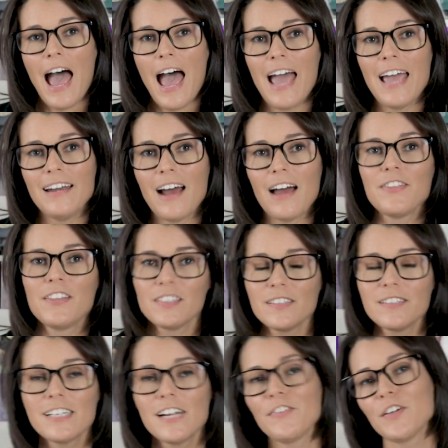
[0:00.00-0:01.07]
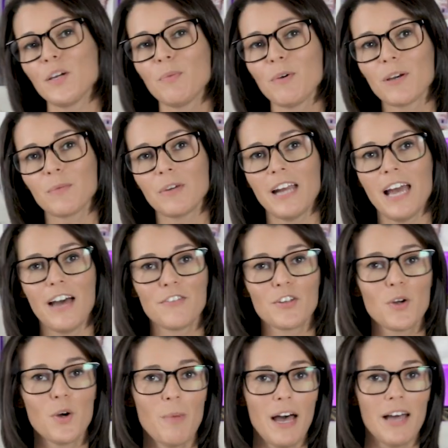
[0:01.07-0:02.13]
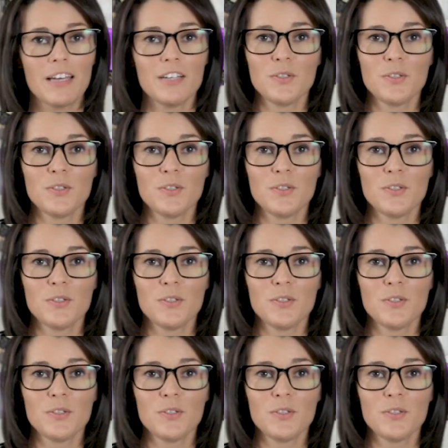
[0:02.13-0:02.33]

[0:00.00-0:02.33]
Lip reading: And this is definitely a book I'm going to have to go back